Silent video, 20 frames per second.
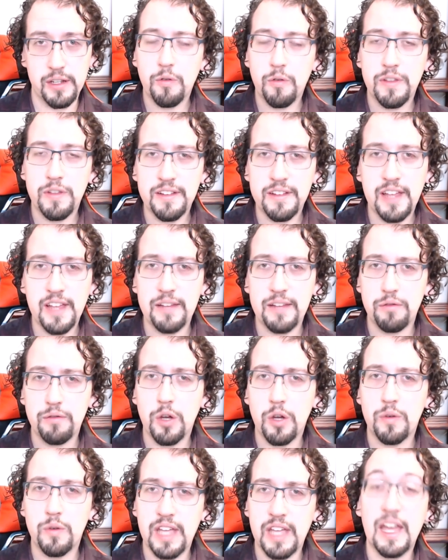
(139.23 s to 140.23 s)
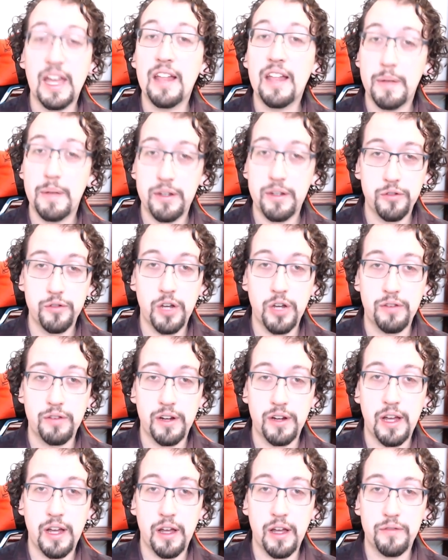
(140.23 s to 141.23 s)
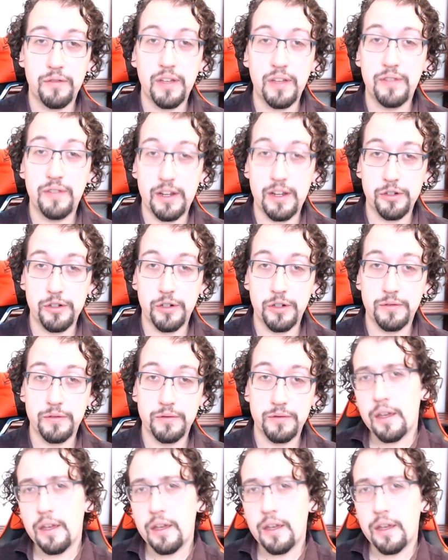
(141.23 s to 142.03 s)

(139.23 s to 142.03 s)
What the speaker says: For this case, we'll go with the elemental genre of adventure.